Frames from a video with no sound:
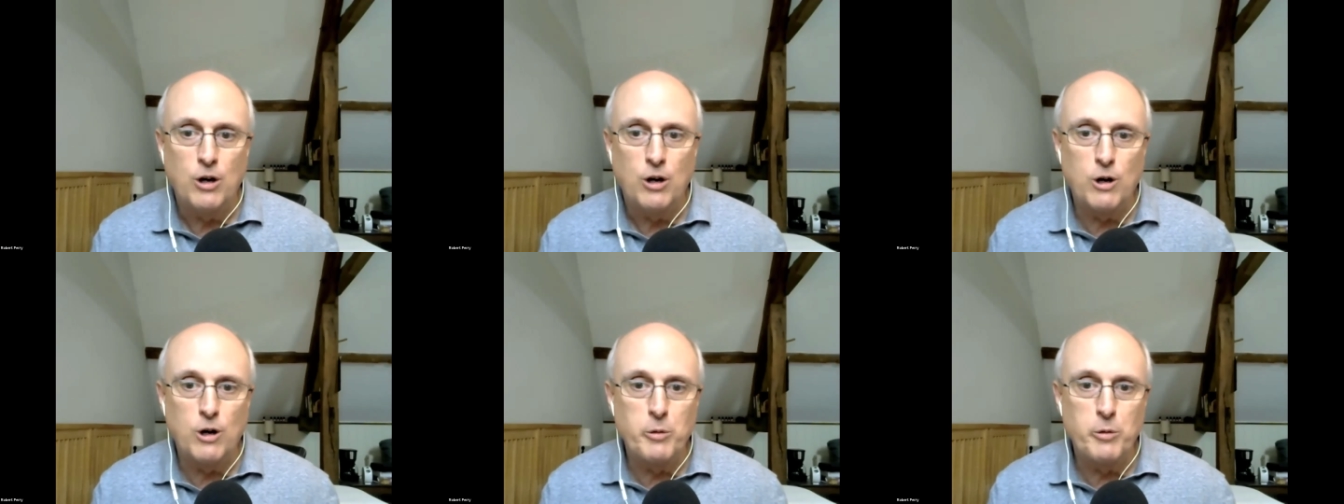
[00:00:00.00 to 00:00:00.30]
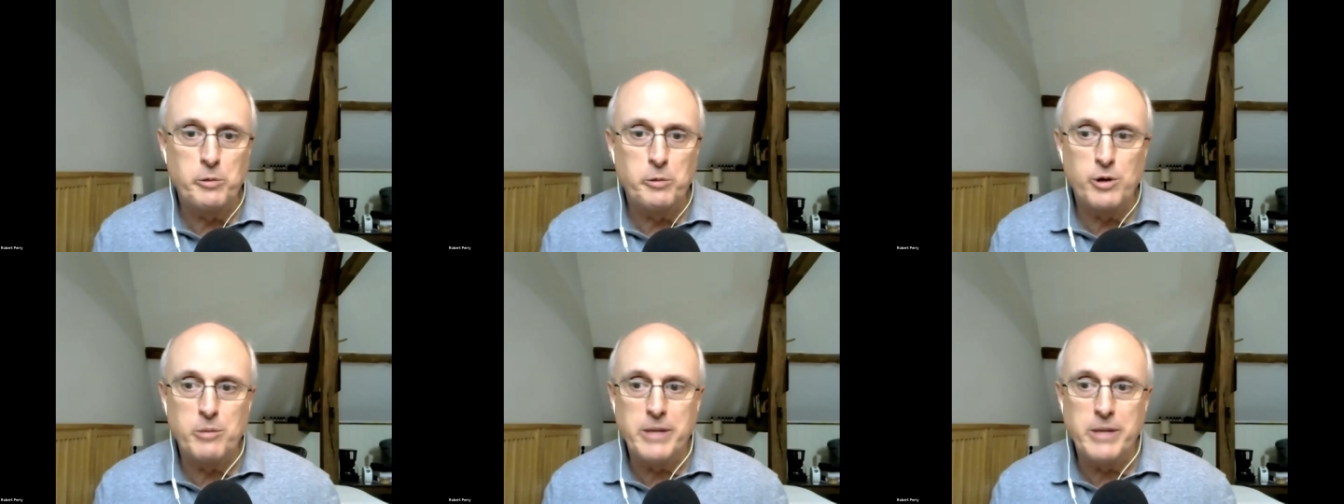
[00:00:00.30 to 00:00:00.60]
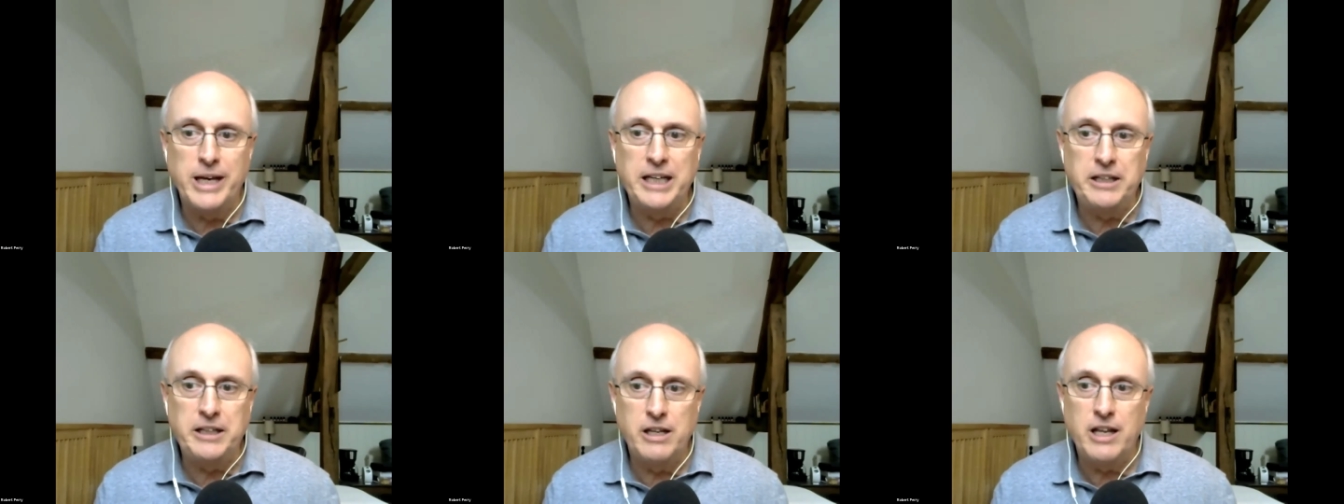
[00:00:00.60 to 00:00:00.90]
or would
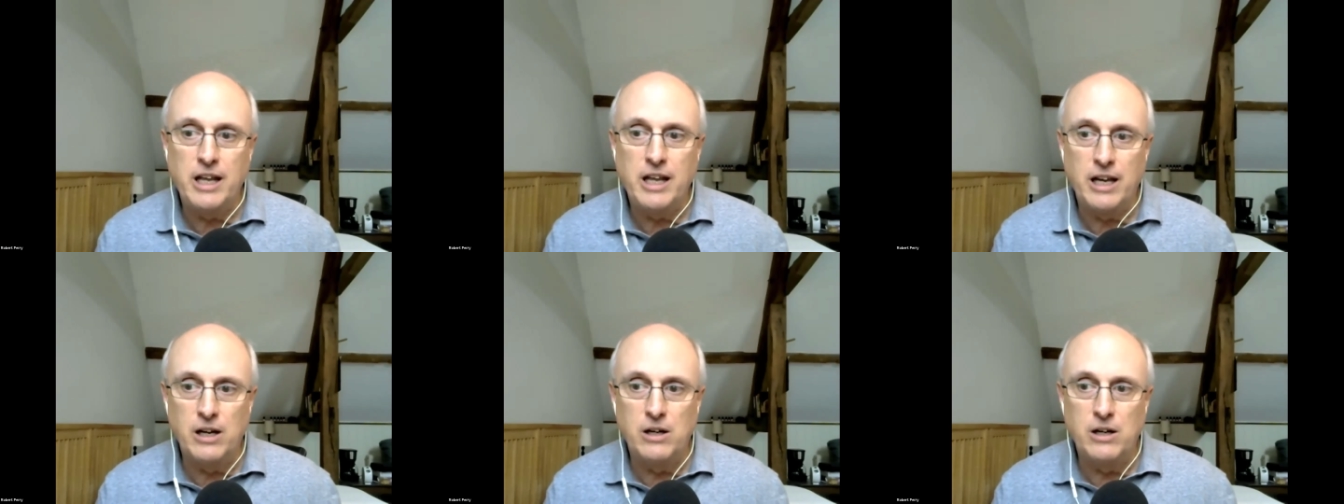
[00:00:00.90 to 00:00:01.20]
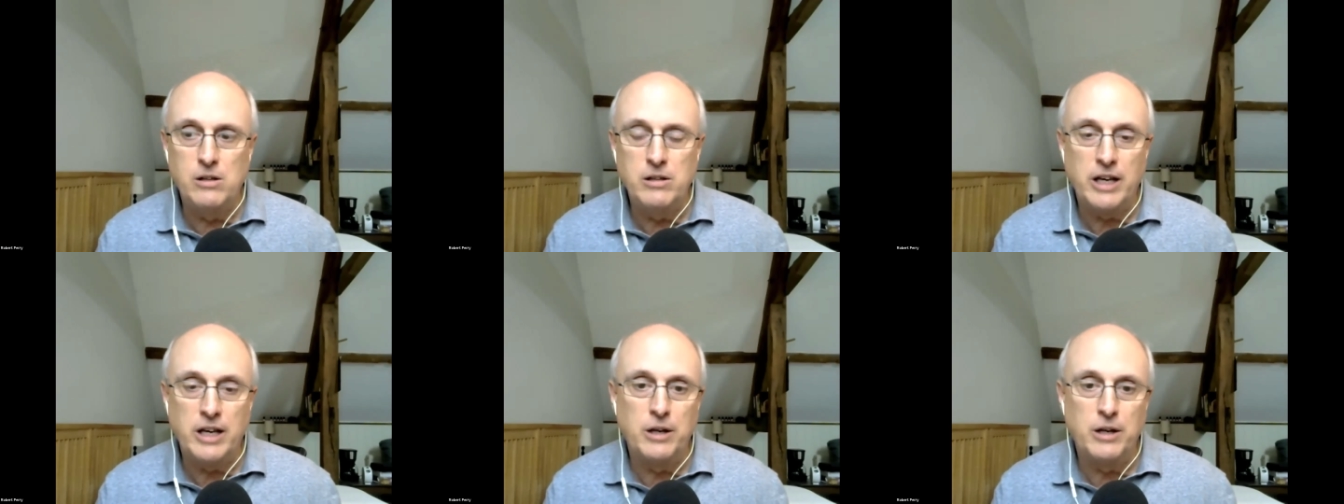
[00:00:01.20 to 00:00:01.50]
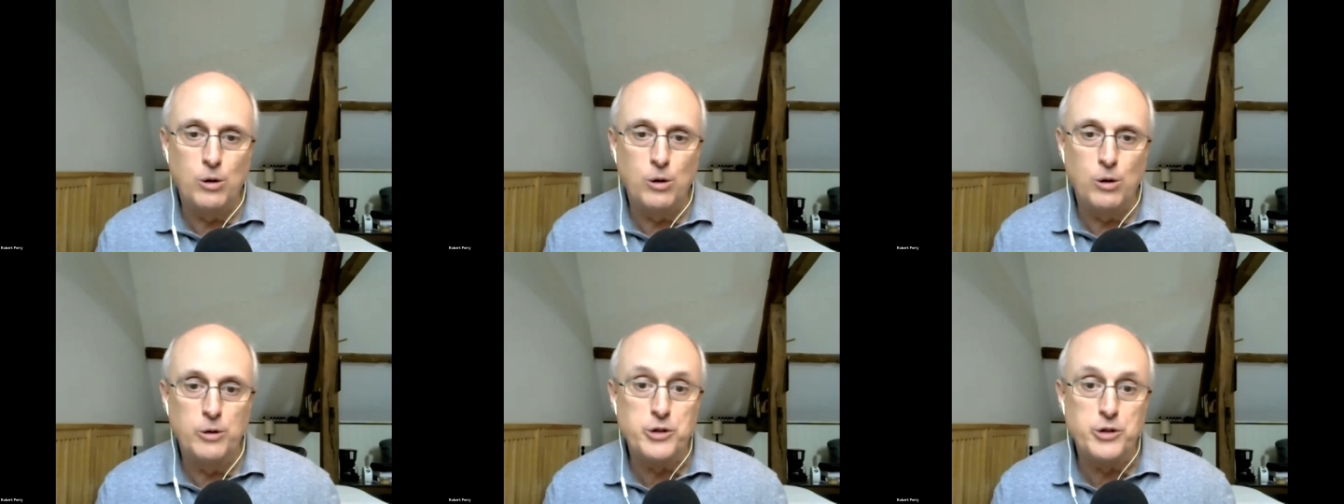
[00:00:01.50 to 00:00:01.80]
remain in hell and
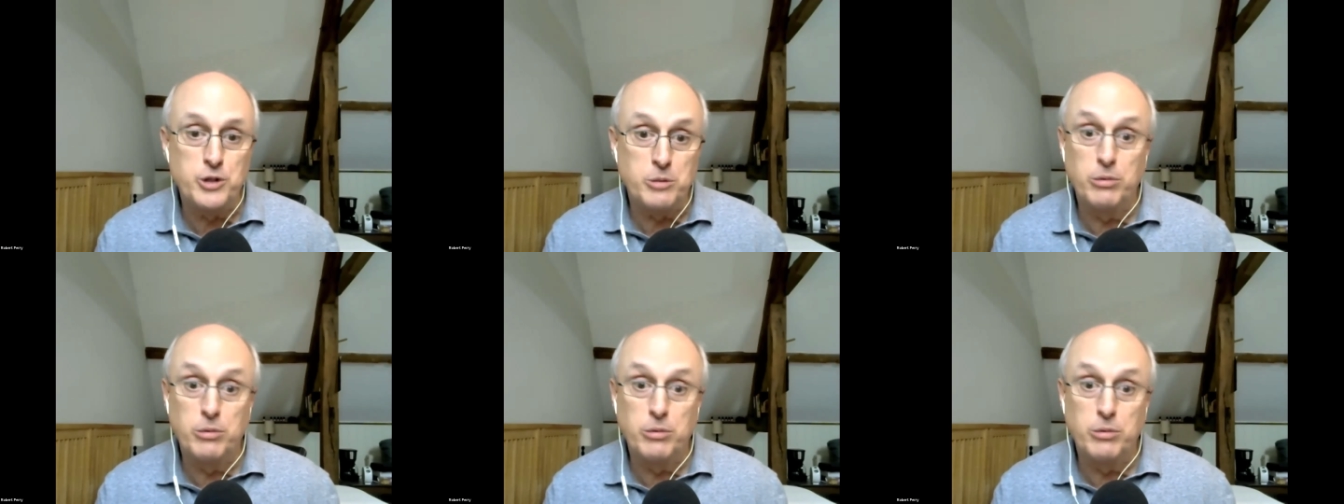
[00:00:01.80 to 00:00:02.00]
hold your